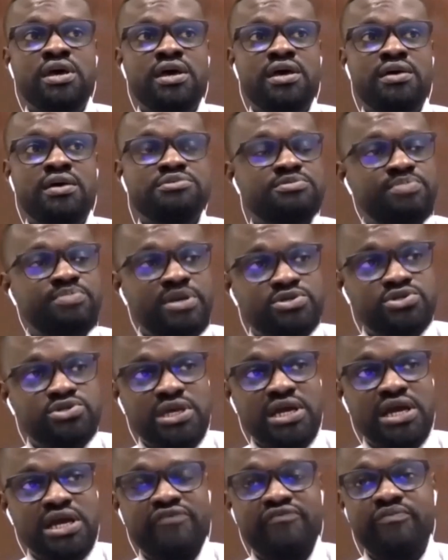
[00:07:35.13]
speak to the
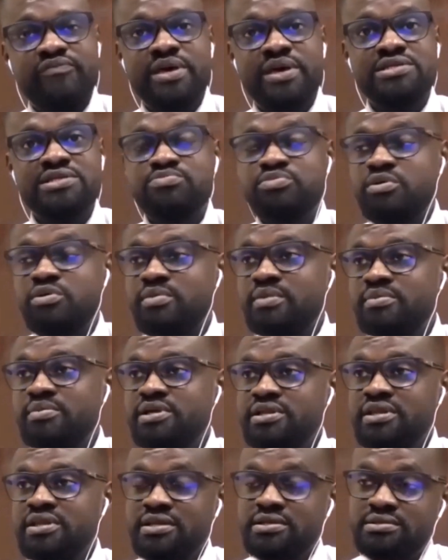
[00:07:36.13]
government, probably
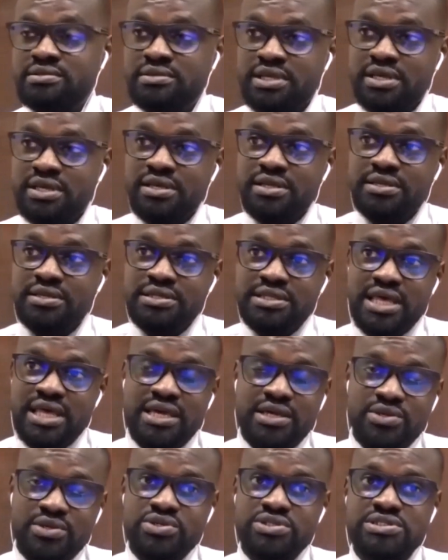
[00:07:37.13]
the
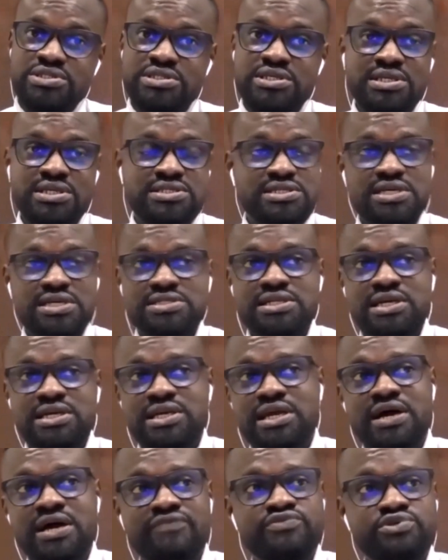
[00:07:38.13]
diagnostic tests that they
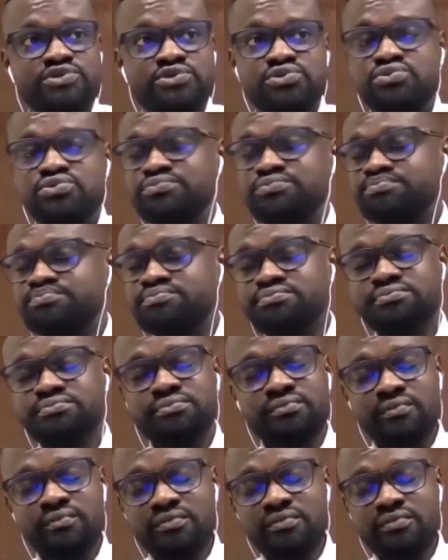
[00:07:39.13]
have to do,
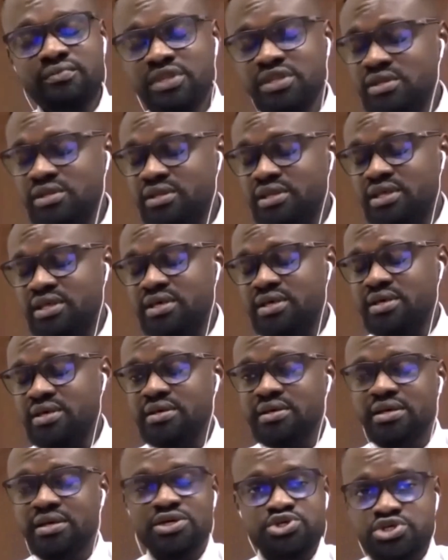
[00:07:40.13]
the
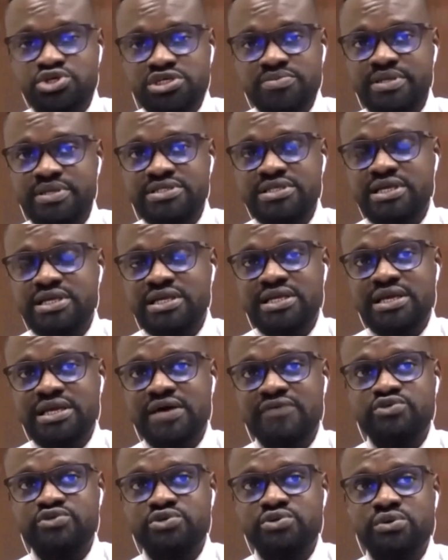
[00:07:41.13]
treatments that they
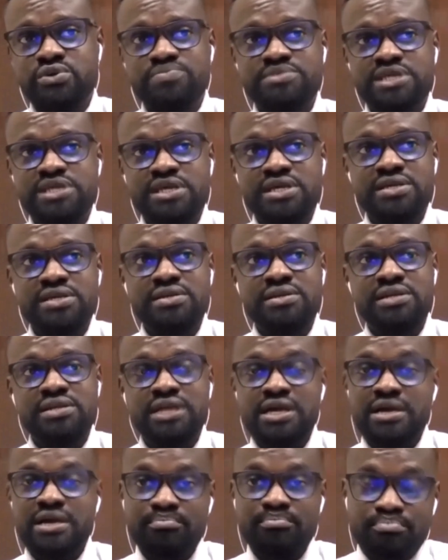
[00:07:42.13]
have to obtain, they
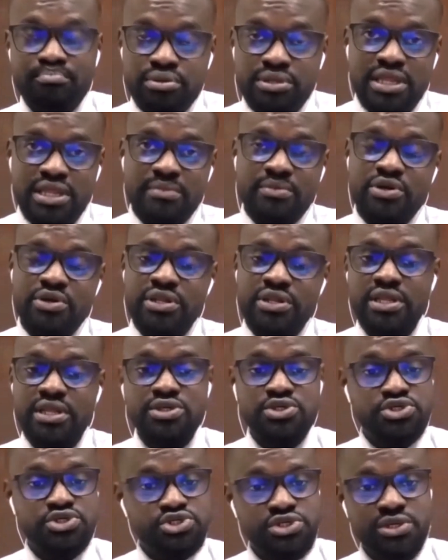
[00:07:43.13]
can put them on the
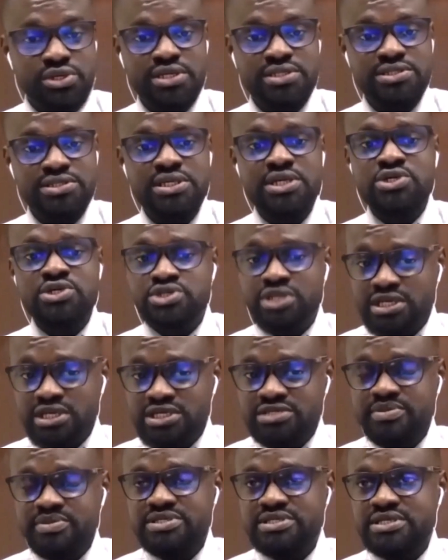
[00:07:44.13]
insurance so that these
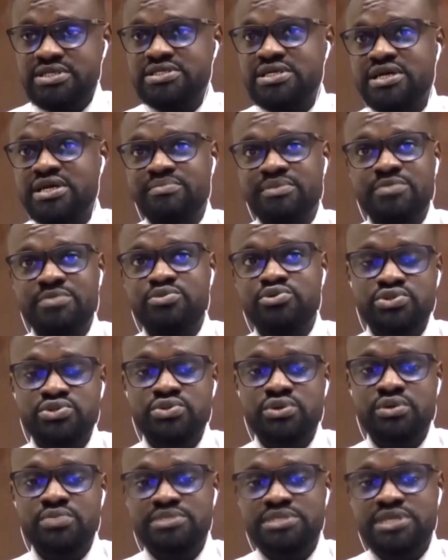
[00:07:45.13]
patients can be able to
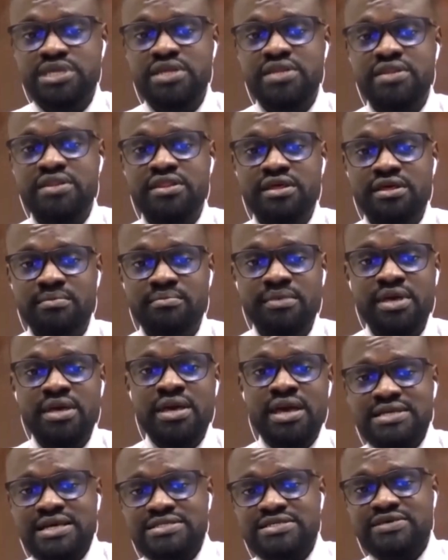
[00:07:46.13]
obtain them
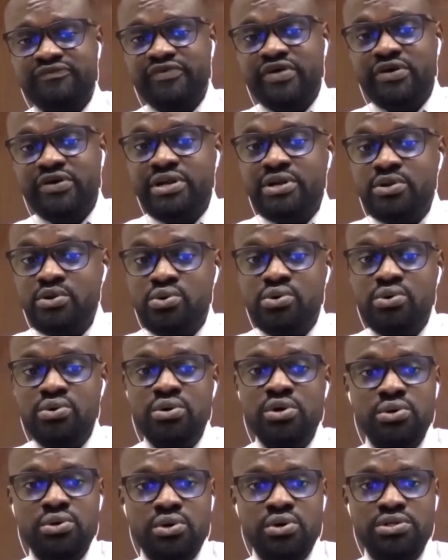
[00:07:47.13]
at a very low
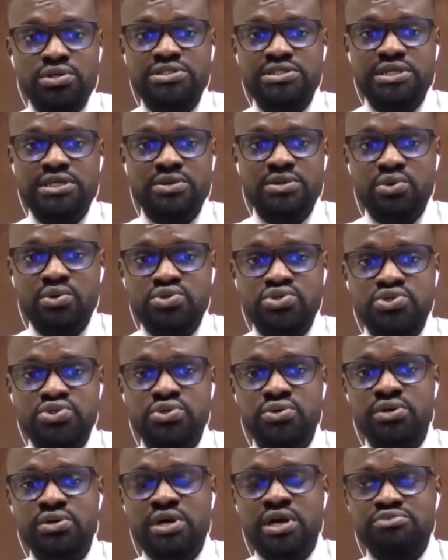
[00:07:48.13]
cost. And
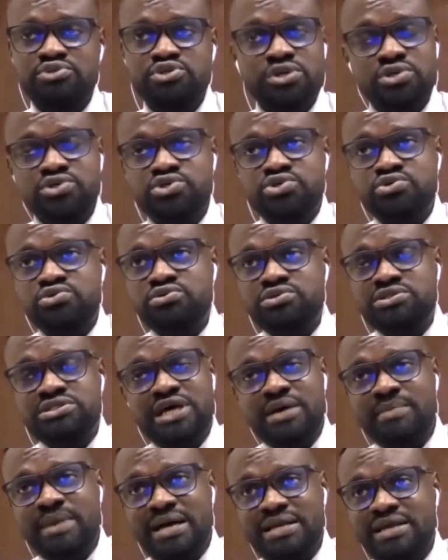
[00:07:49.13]
also talk to
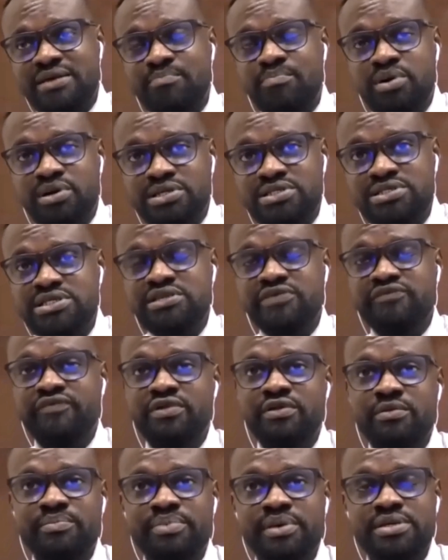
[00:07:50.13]
some other policy
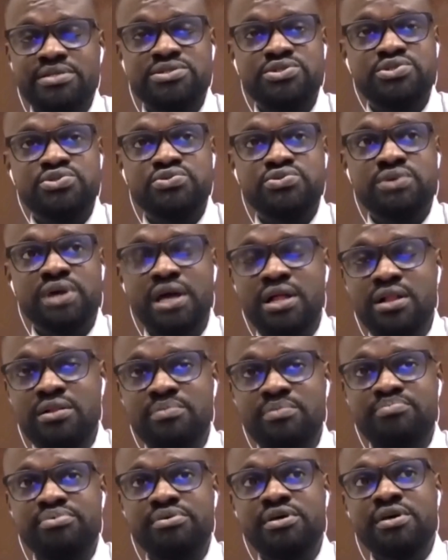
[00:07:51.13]
developers to
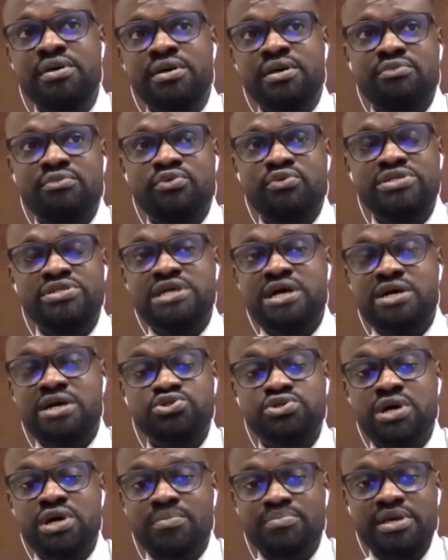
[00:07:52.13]
help reach out to
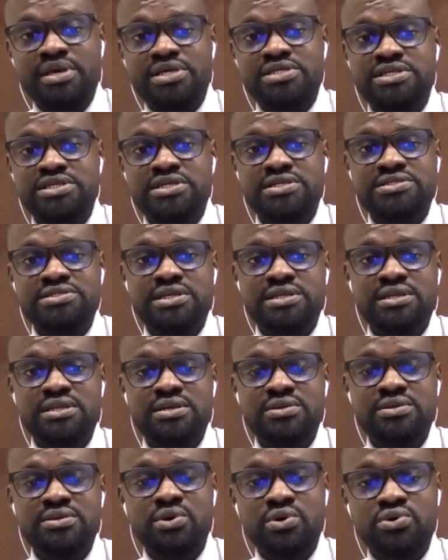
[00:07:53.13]
our patients. And
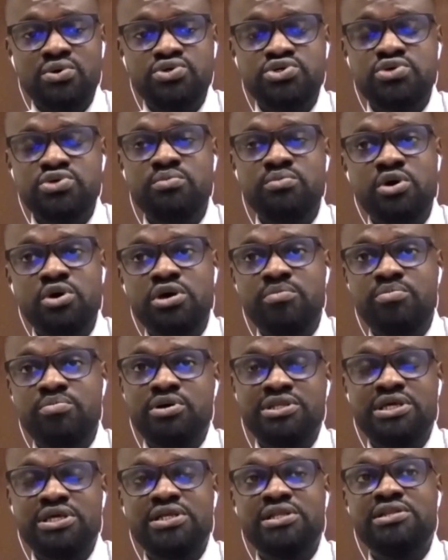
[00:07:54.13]
then also, more
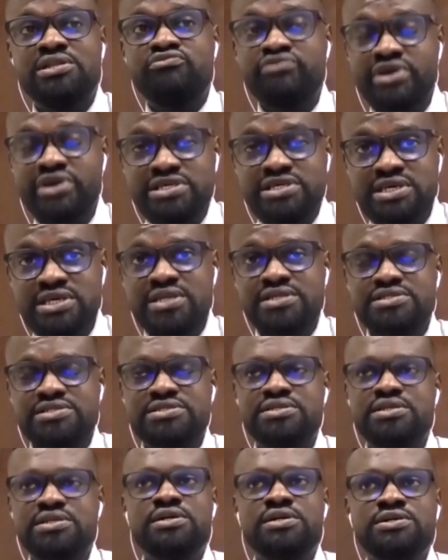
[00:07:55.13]
importantly, research
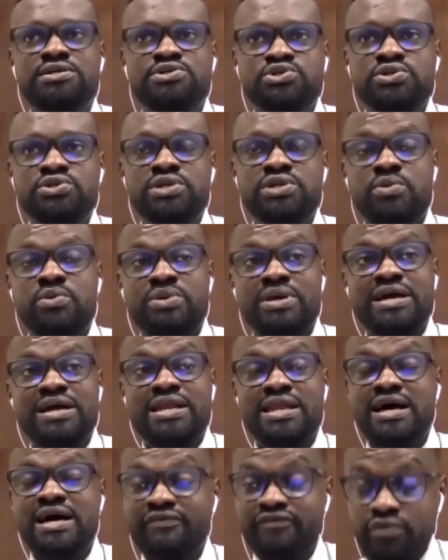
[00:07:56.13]
so that we can
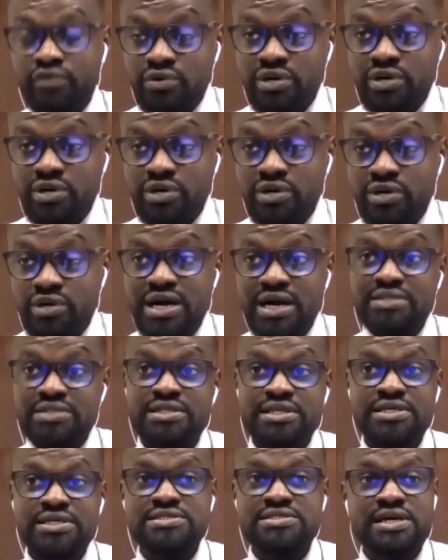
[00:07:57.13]
have local
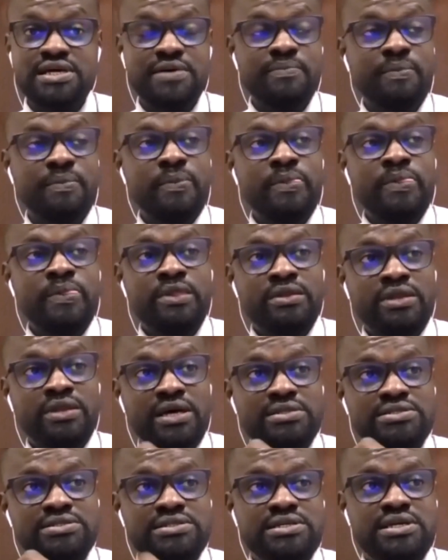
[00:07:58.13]
data
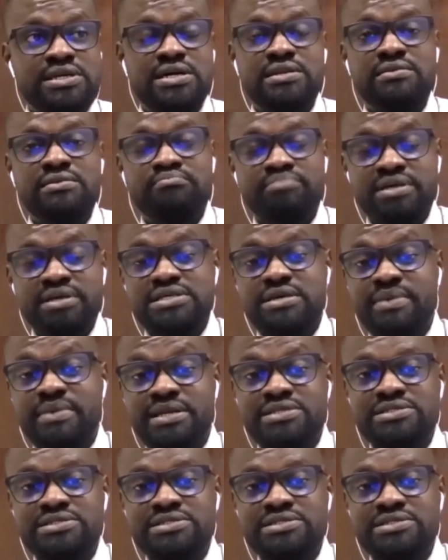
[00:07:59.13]
that can better manage